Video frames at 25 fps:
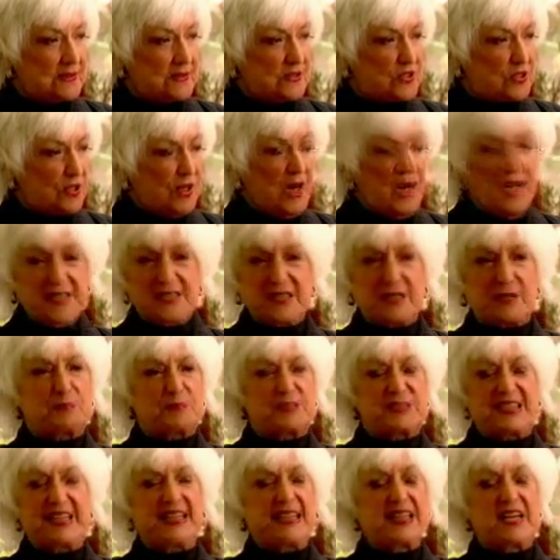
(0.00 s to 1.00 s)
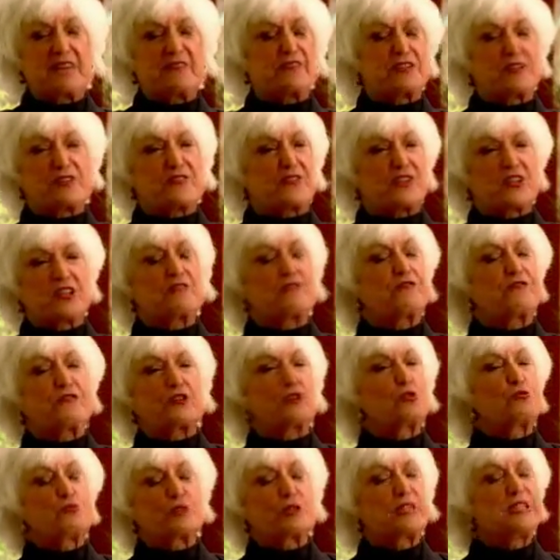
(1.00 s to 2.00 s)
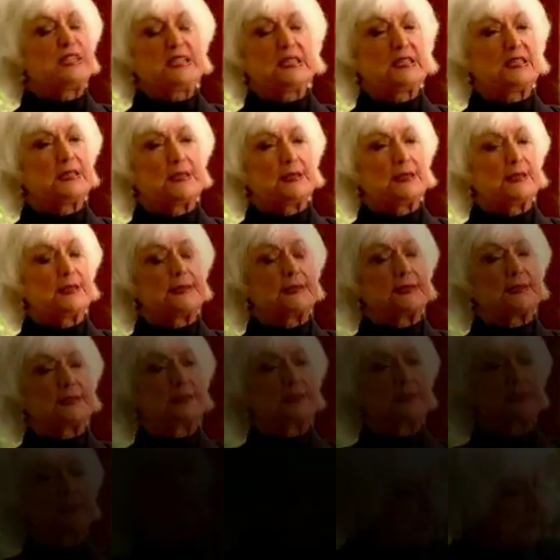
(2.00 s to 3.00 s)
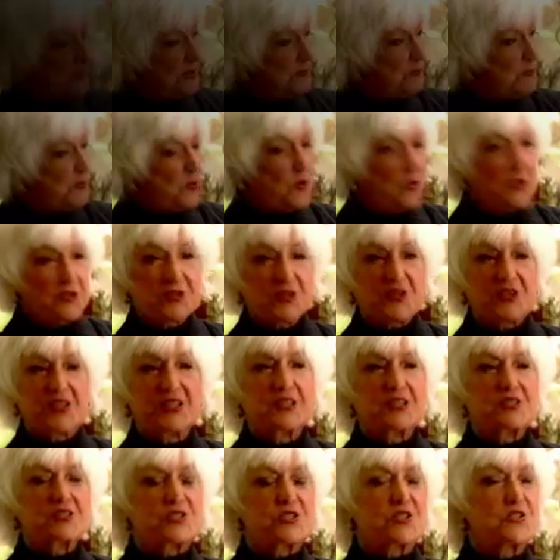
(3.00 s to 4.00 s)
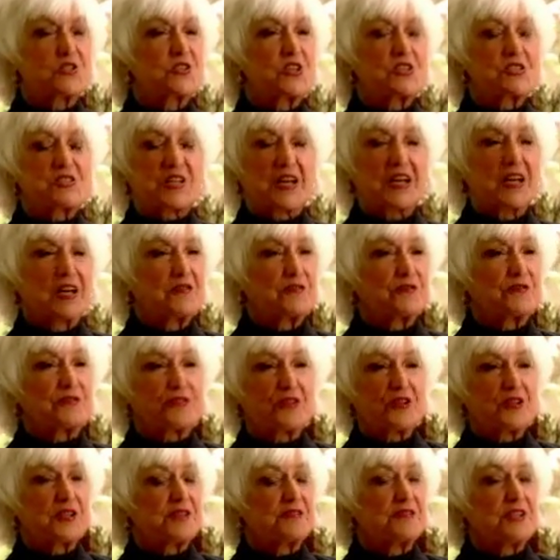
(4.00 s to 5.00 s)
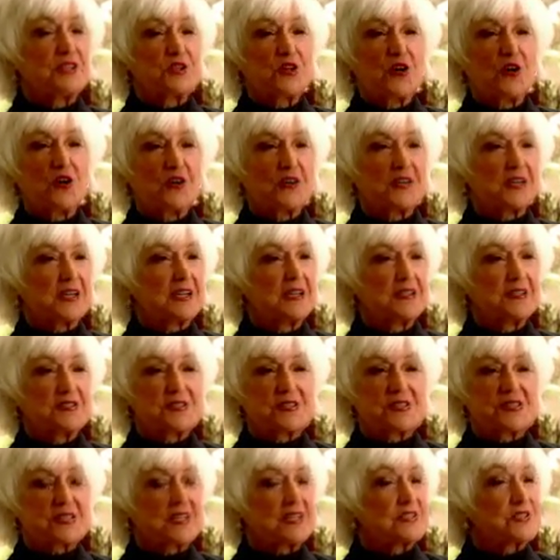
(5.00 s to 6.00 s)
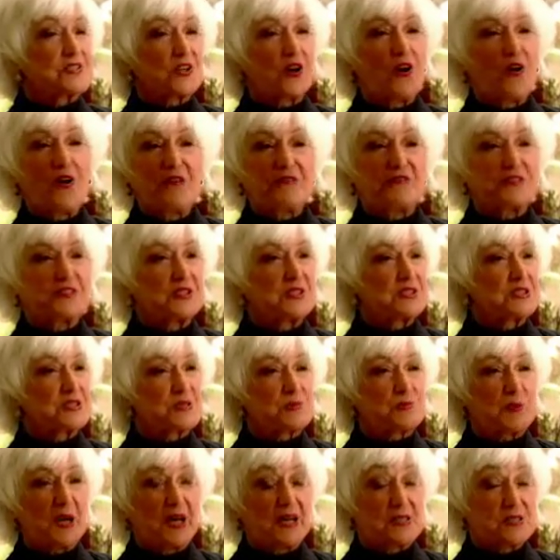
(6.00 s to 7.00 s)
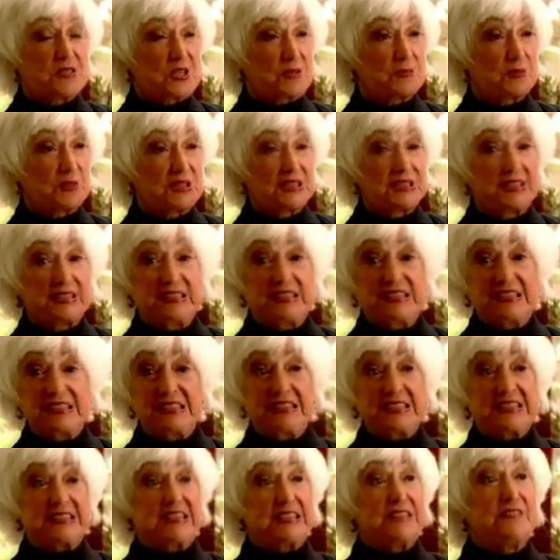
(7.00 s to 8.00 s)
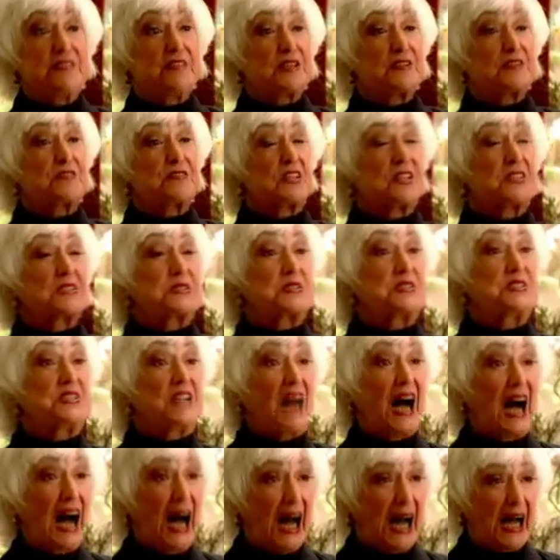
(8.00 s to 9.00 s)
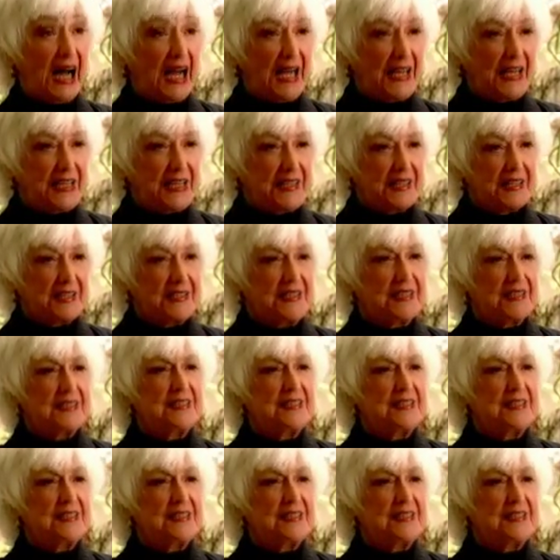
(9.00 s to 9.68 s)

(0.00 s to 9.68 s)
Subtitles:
tried to play everything for real. The important thing is to just get in front of an audience as often as possible. Even if you die,